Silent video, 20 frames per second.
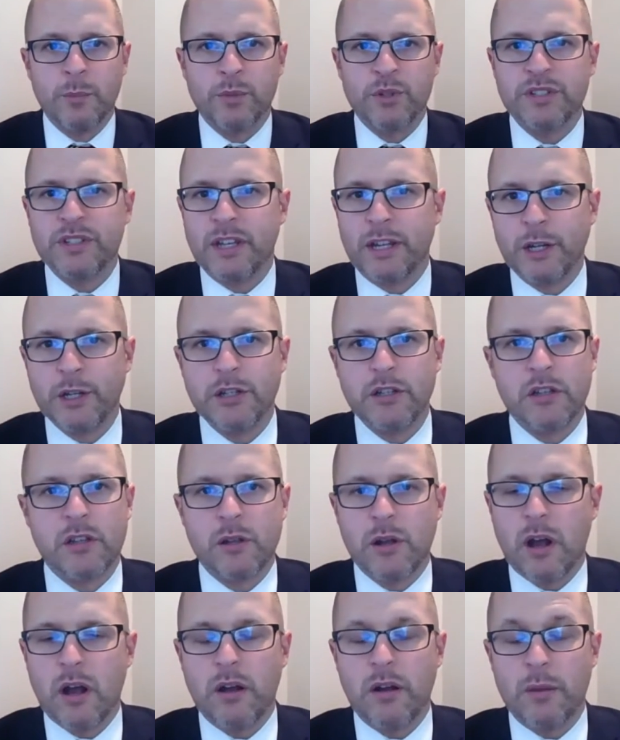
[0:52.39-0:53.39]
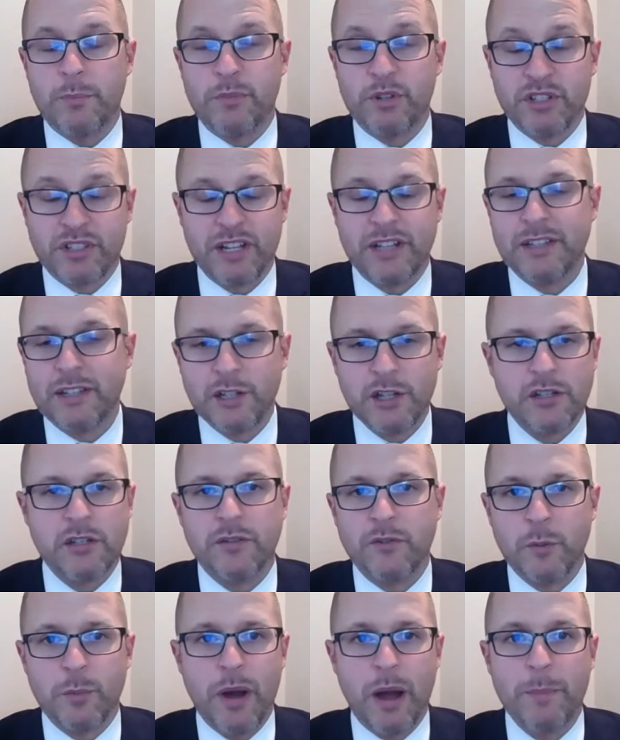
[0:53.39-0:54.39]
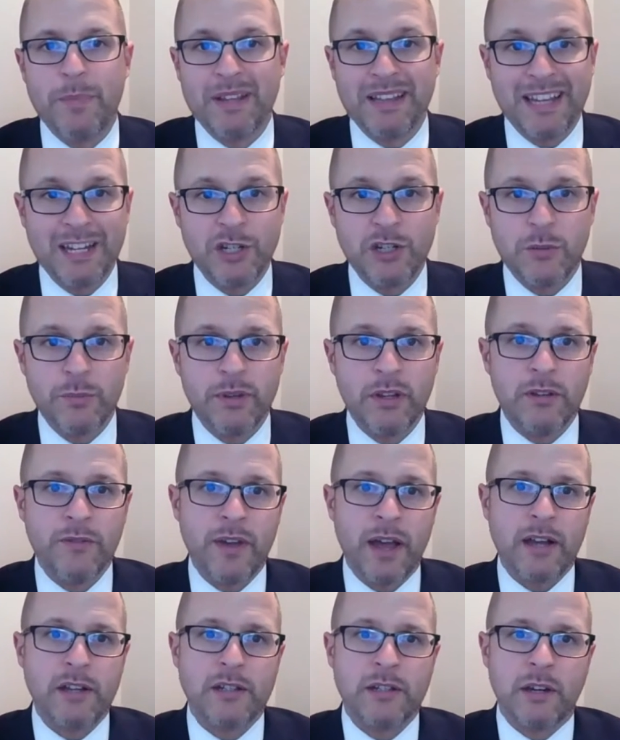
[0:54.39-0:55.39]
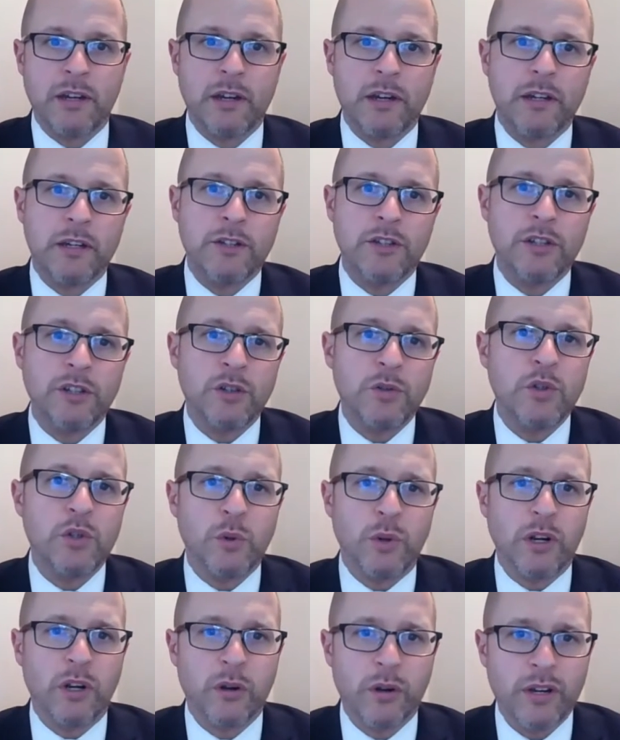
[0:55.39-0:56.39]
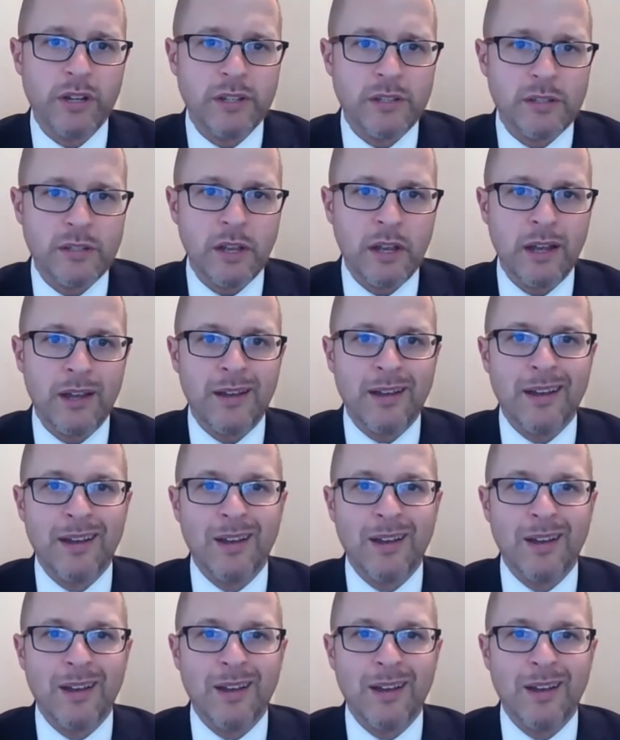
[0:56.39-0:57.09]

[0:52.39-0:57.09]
percentages uh, percentages of the population being vaccinated continue to increase.